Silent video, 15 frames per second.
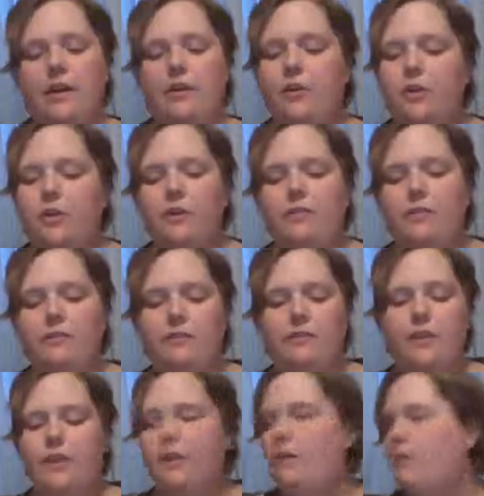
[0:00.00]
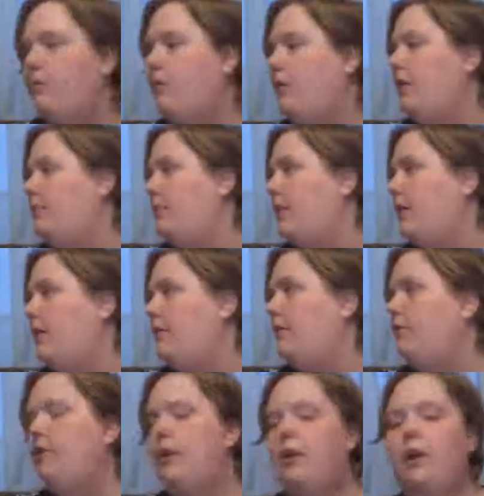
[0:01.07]
know you guys have seen it in my
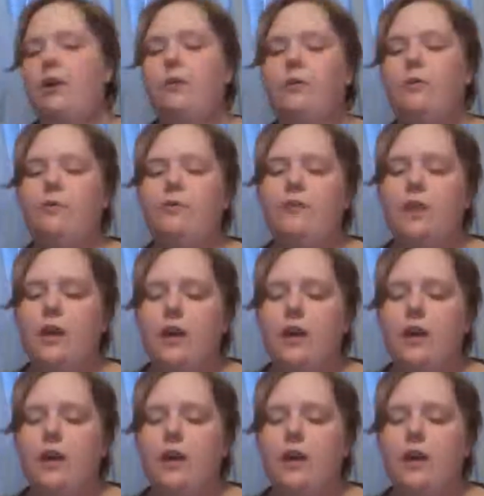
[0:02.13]
other videos.